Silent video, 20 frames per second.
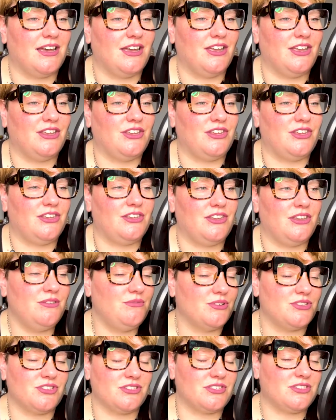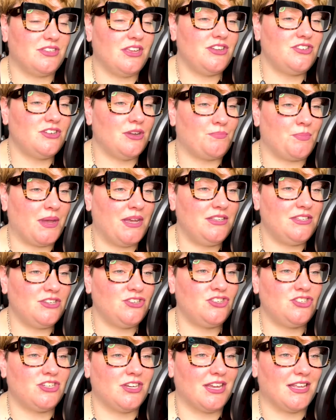you were just such a piece
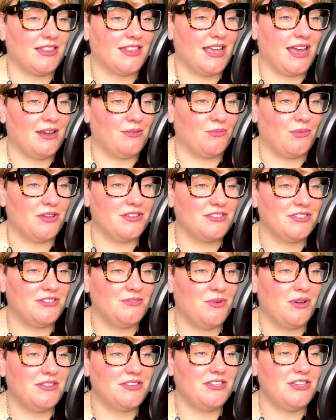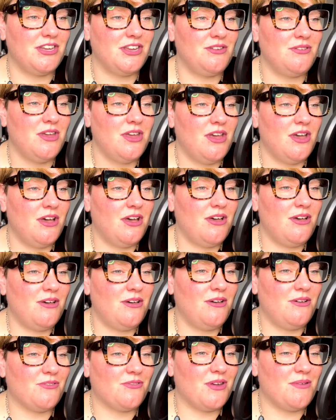of shit then, wasn't you?
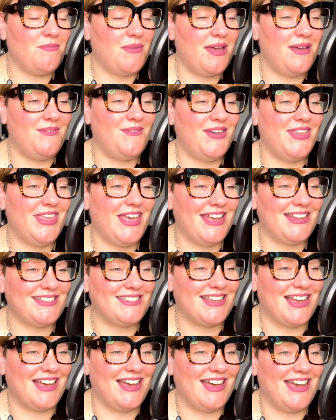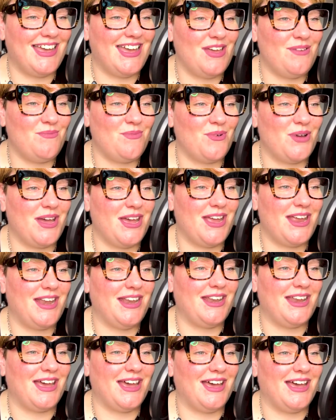Oh, remember that time
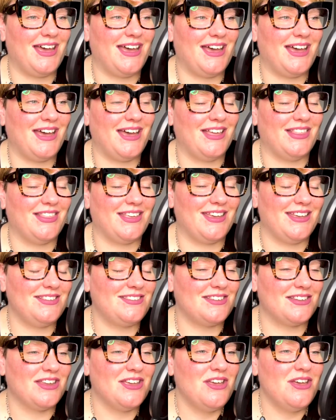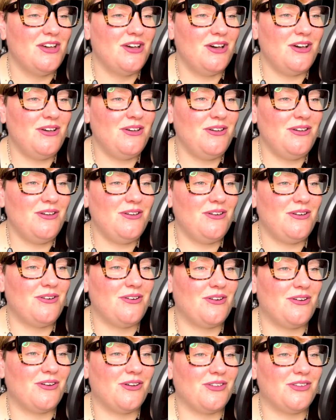when this and,
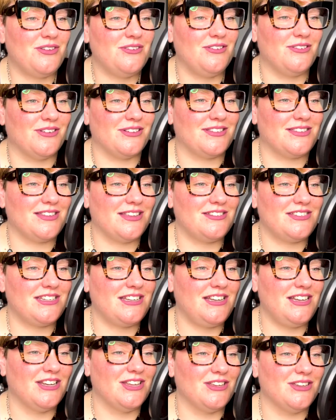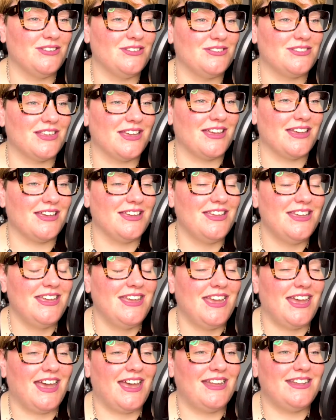oh, you were such a loser.
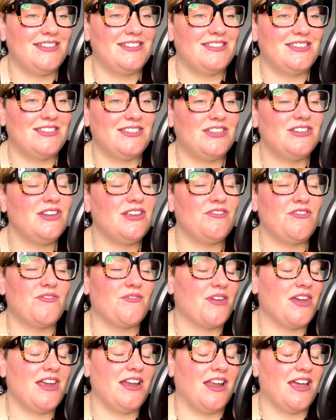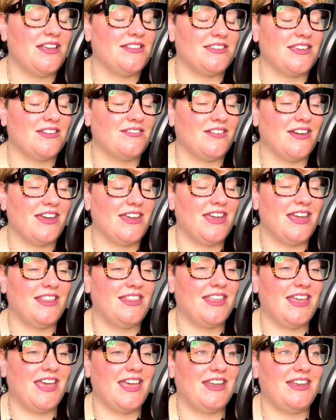And you don't even realize it, right?
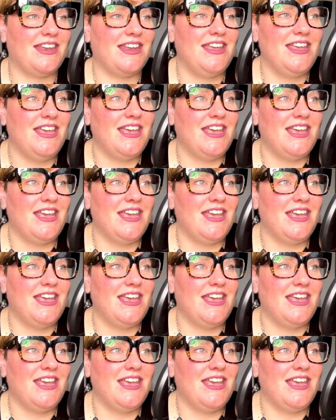And then